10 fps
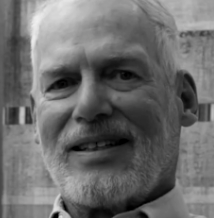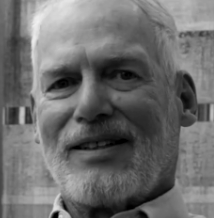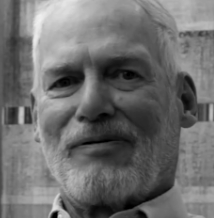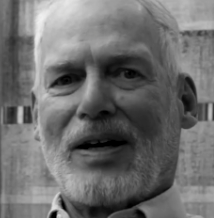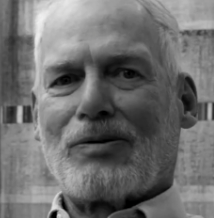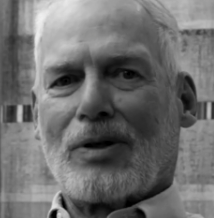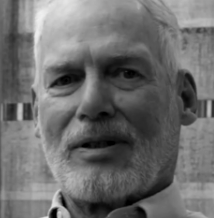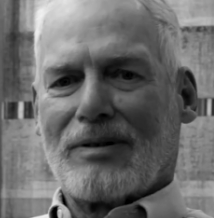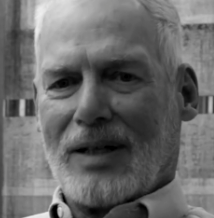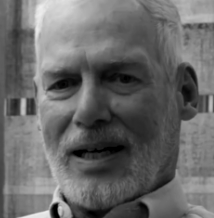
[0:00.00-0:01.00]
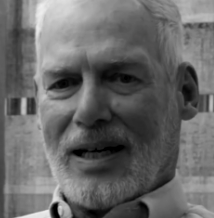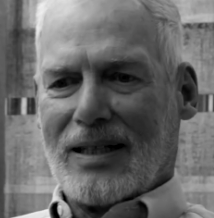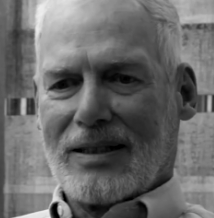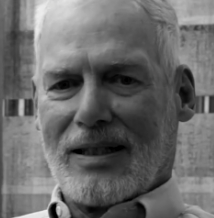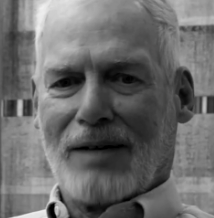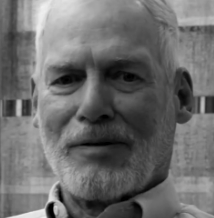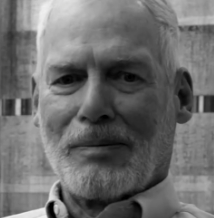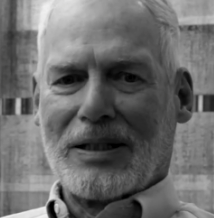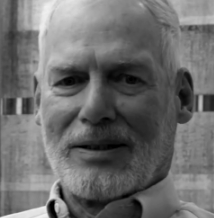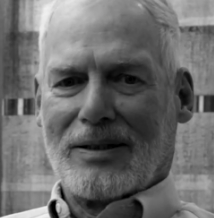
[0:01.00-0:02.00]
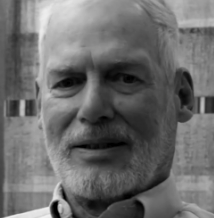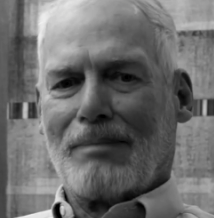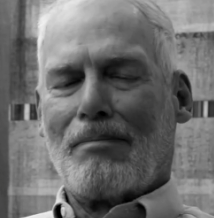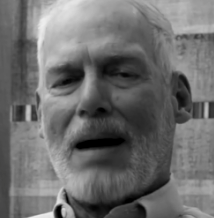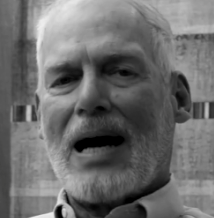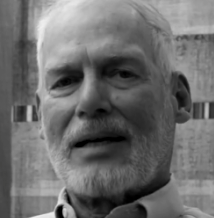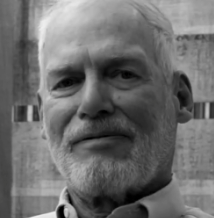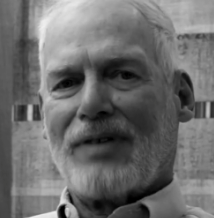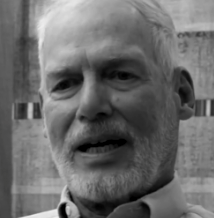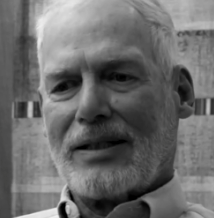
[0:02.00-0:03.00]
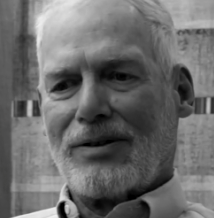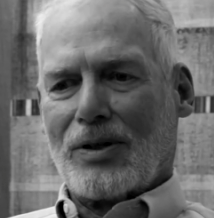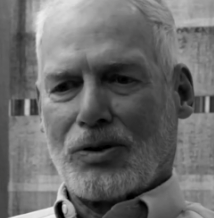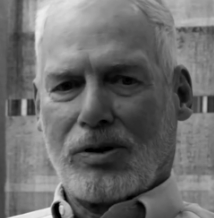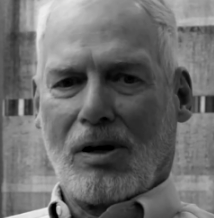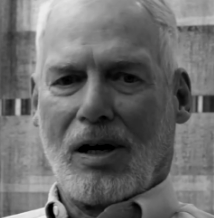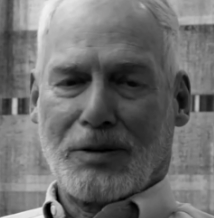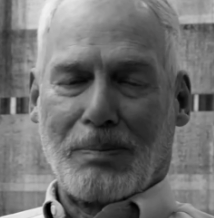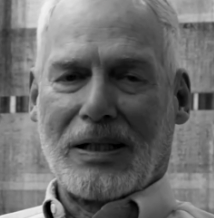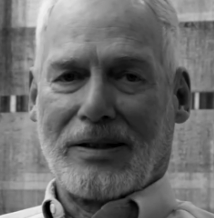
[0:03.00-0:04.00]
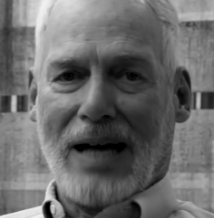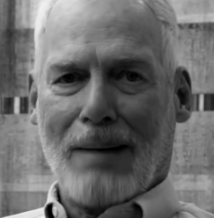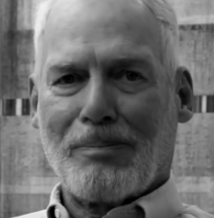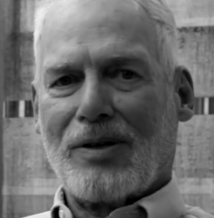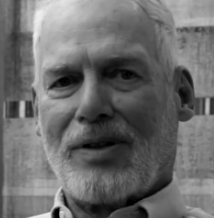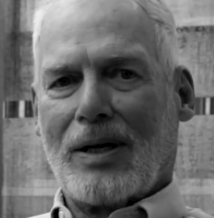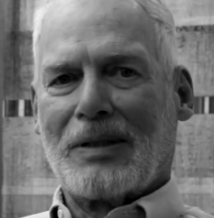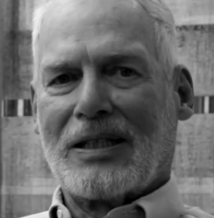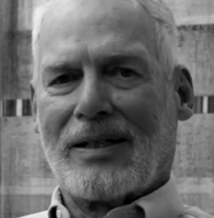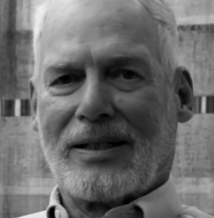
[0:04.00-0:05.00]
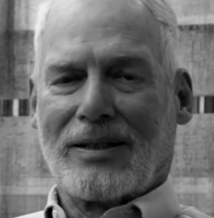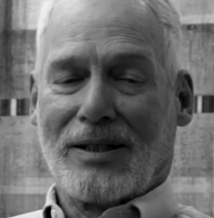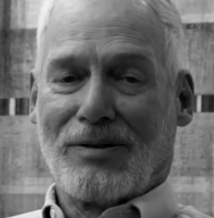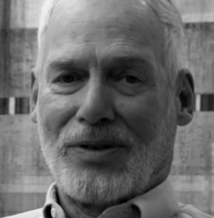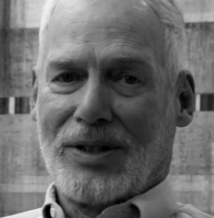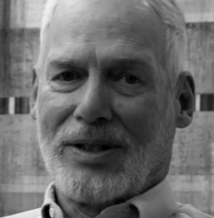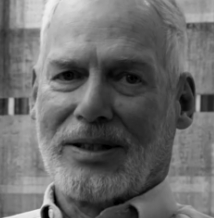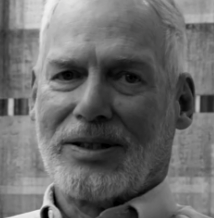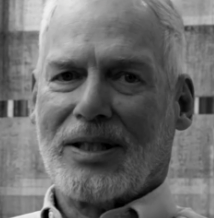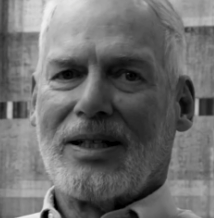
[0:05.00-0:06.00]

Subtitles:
The federal government modified those laws but adopted them in the 1930s.